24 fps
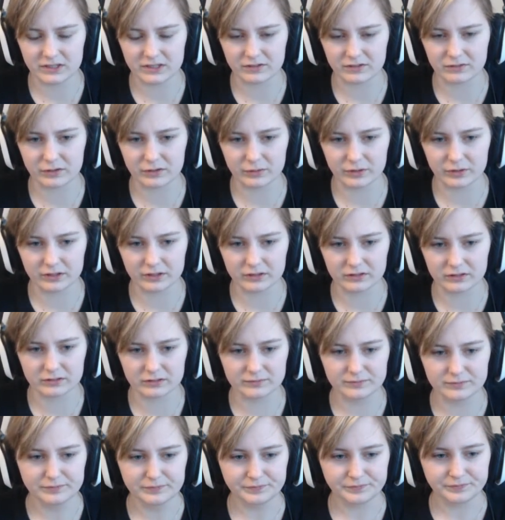everywhere.
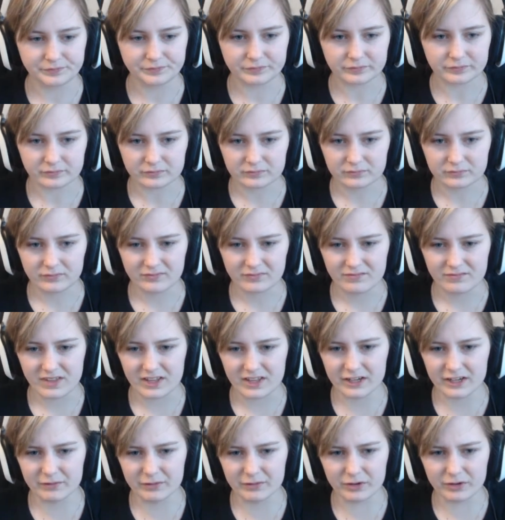
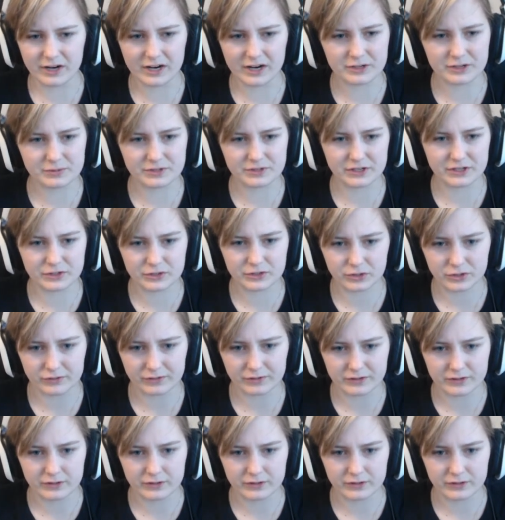And I'm not 100% sure if I...